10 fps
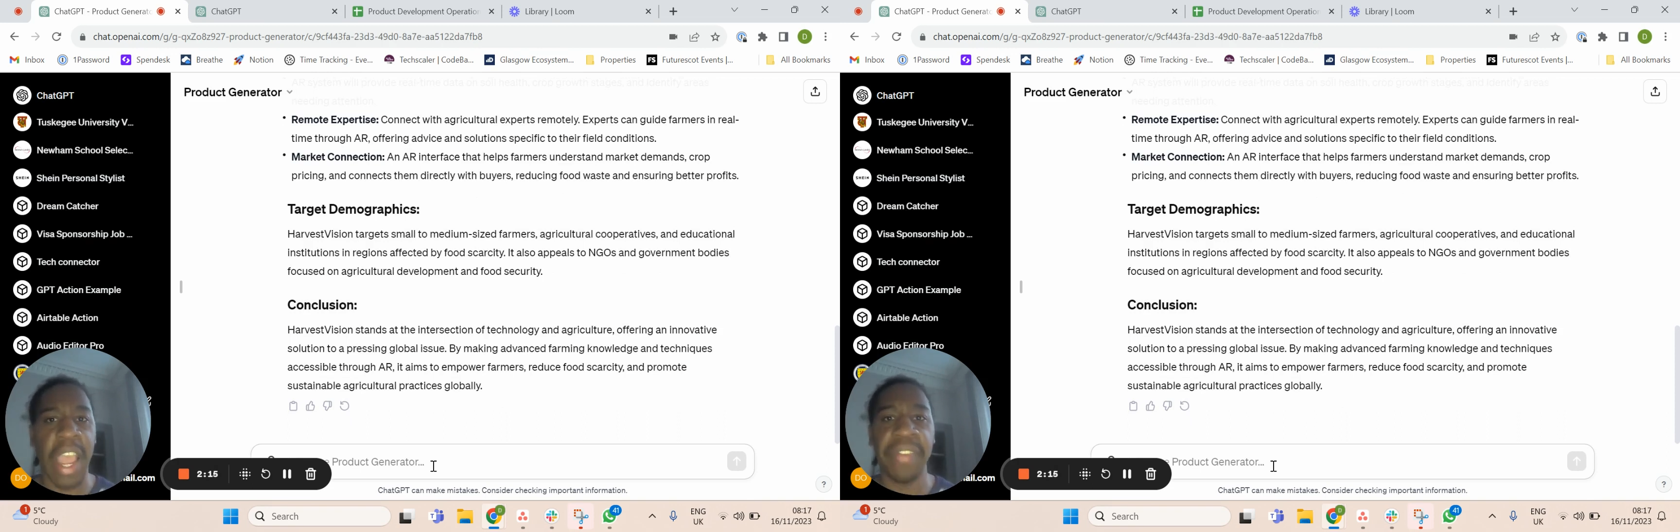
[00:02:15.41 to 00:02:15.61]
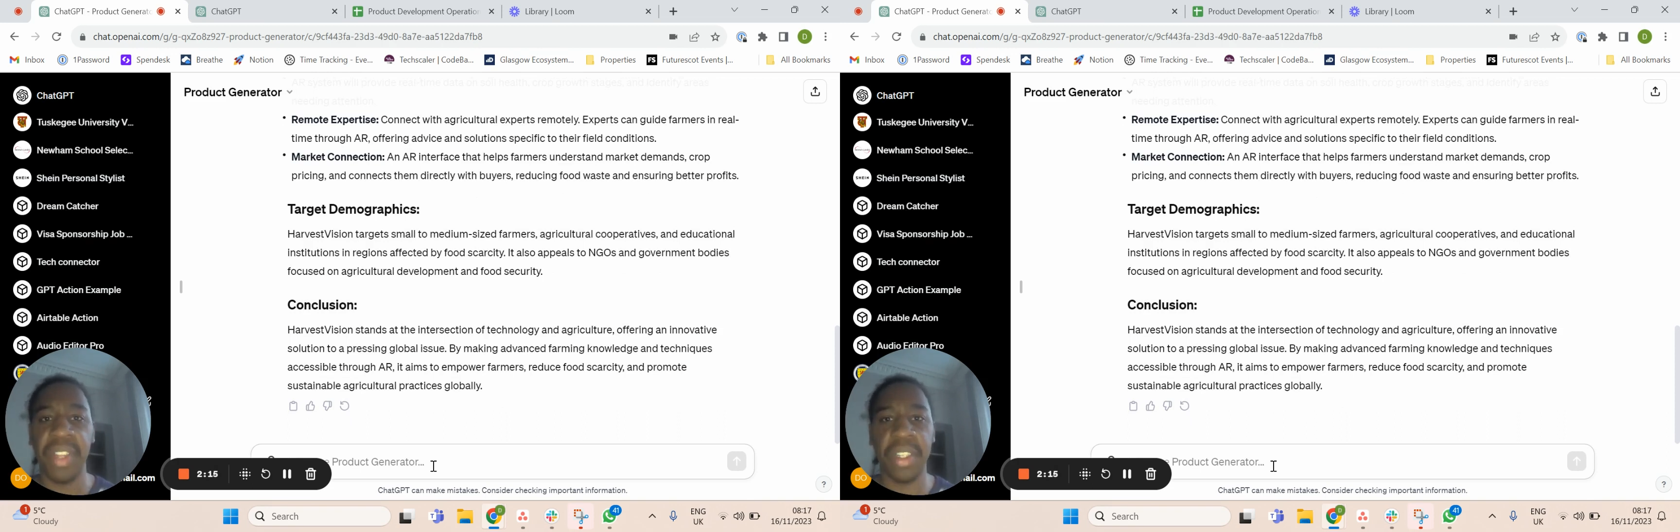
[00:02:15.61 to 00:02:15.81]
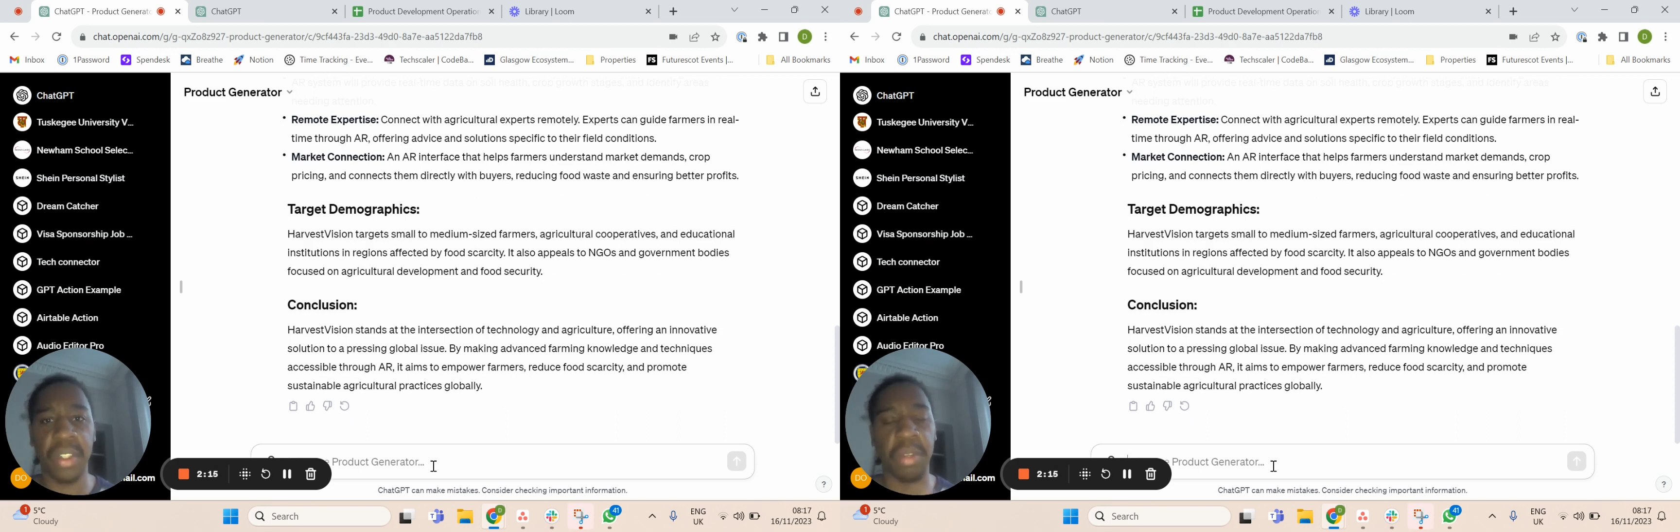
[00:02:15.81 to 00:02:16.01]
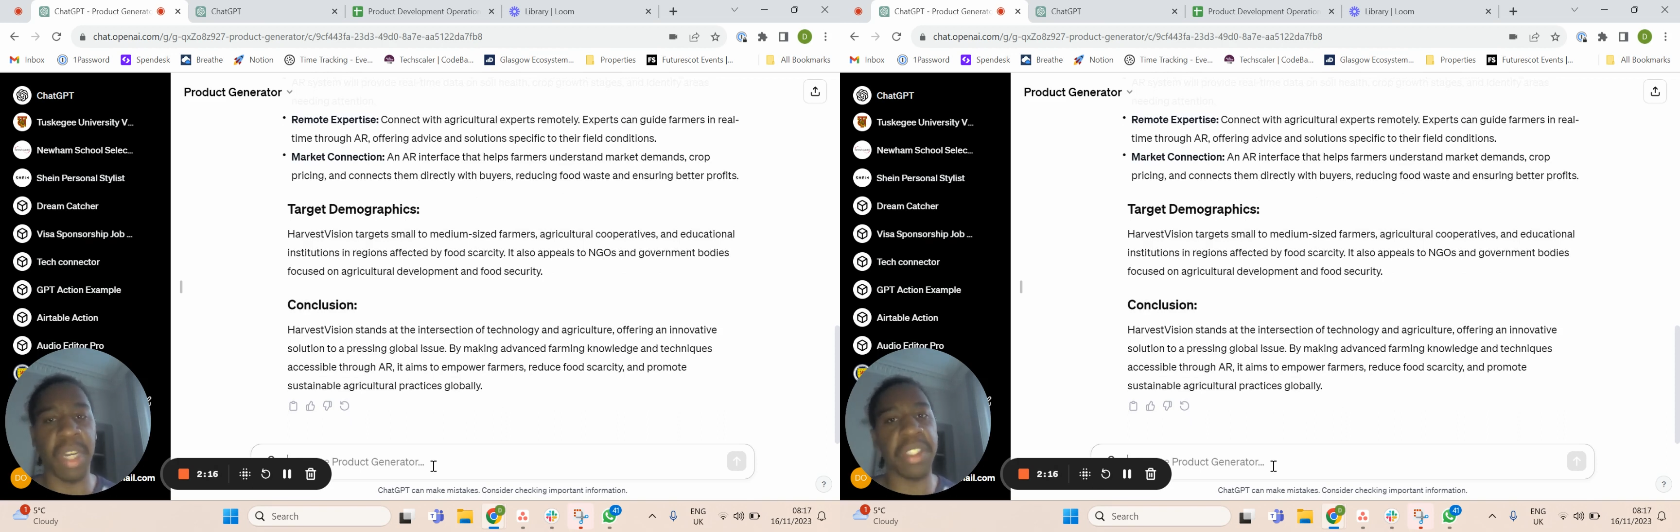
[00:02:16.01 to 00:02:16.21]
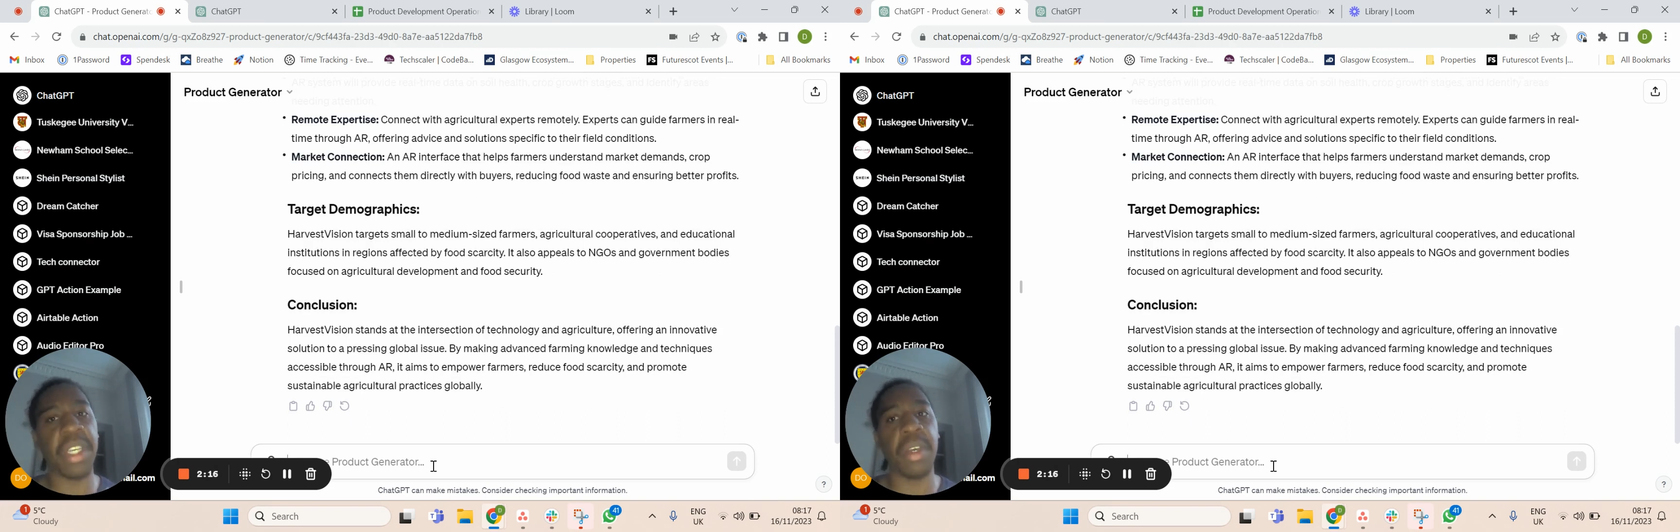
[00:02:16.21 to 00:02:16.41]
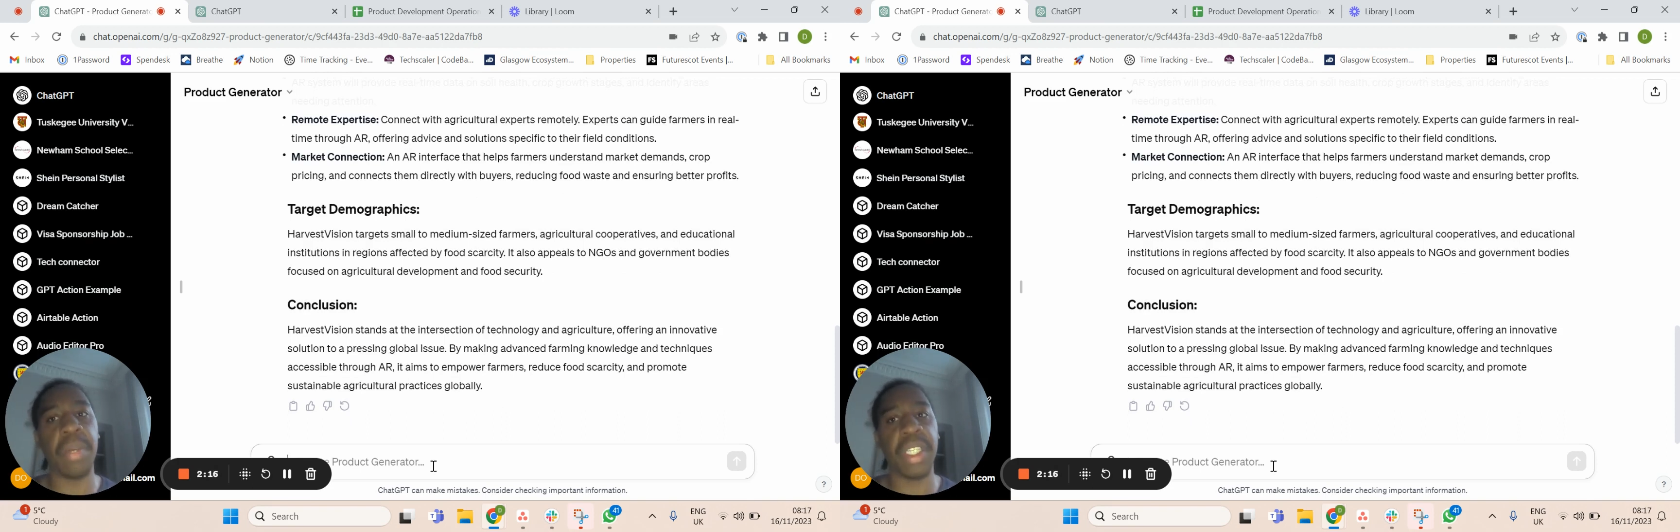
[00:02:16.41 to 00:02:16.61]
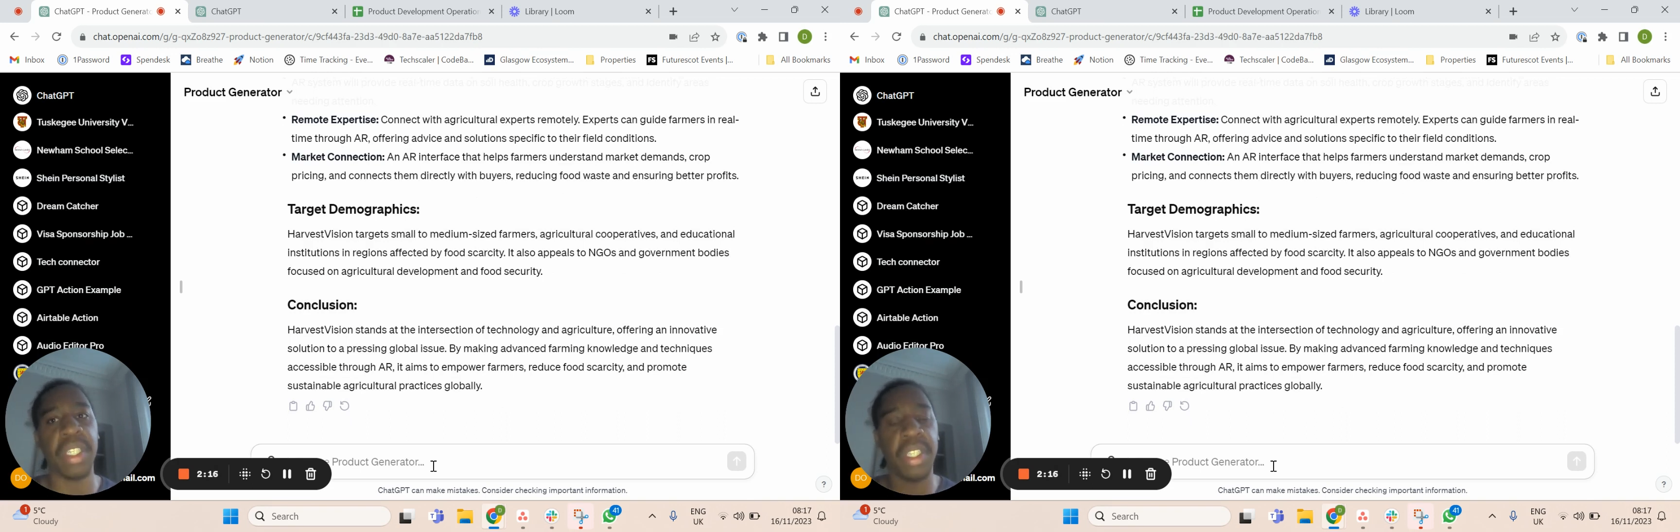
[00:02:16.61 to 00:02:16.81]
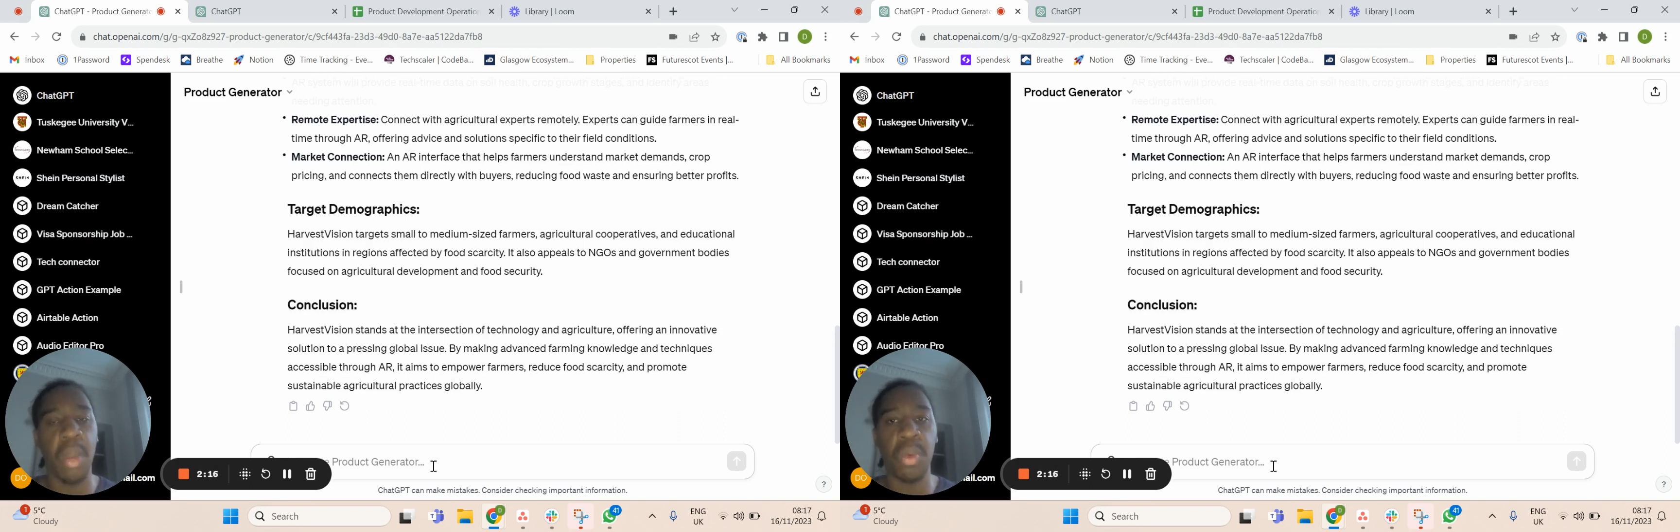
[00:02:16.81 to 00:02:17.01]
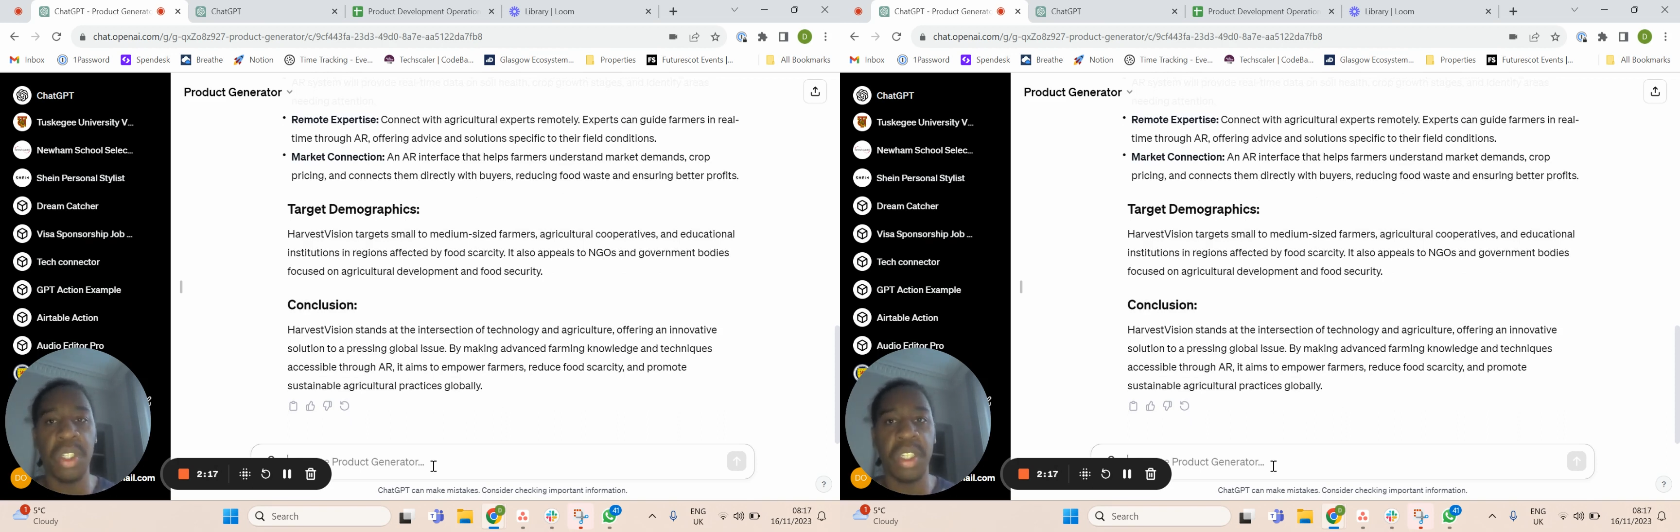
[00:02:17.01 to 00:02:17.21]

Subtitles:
add this to my database because I want